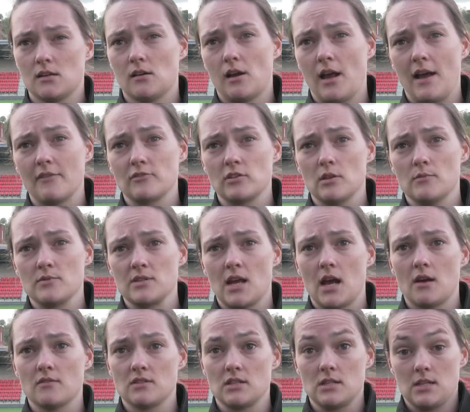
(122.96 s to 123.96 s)
are going to look after
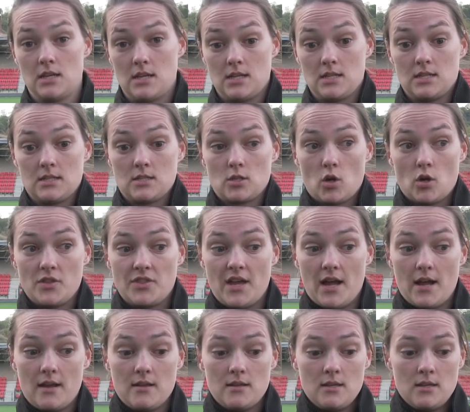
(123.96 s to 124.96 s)
themselves inside
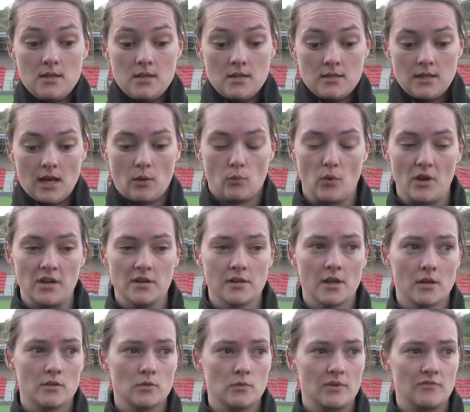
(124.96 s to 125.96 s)
that
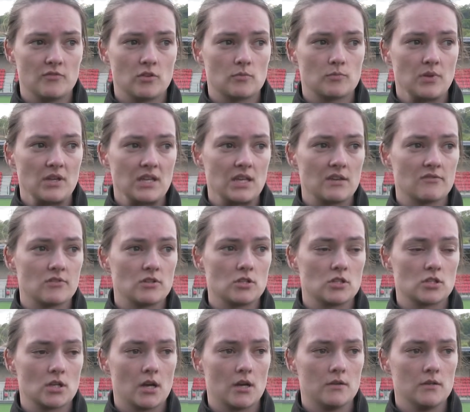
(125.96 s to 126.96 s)
window that we've been given.
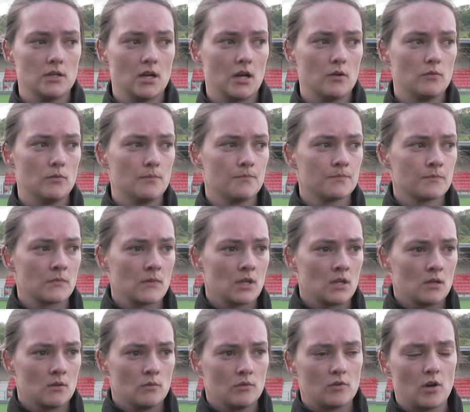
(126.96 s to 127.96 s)
So, you know,
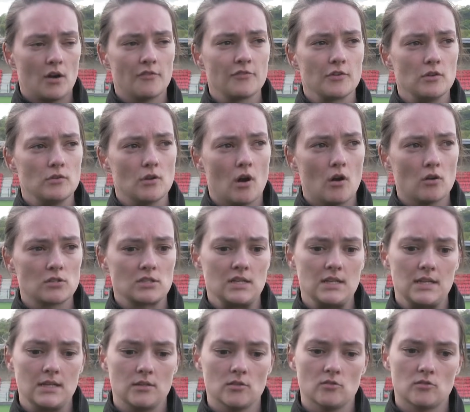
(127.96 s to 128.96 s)
we've got a few knocks
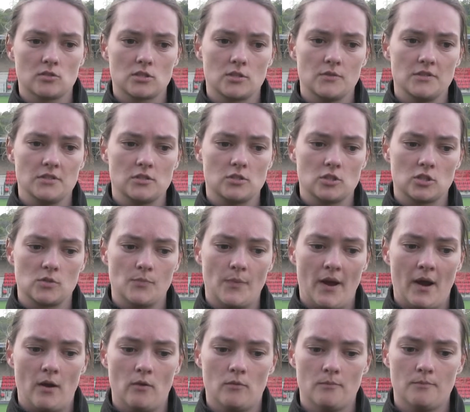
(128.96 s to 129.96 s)
and niggles, so it's just
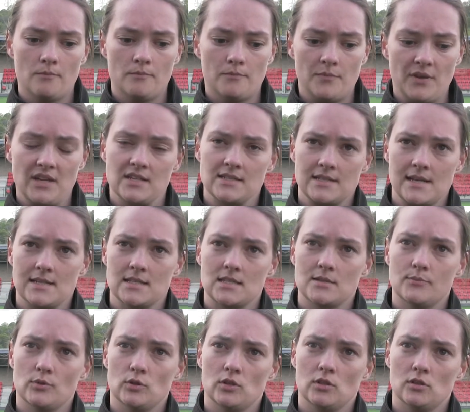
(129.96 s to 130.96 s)
about being
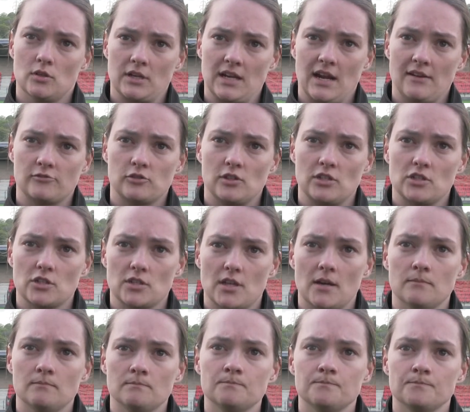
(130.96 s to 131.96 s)
sensible and looking after each other.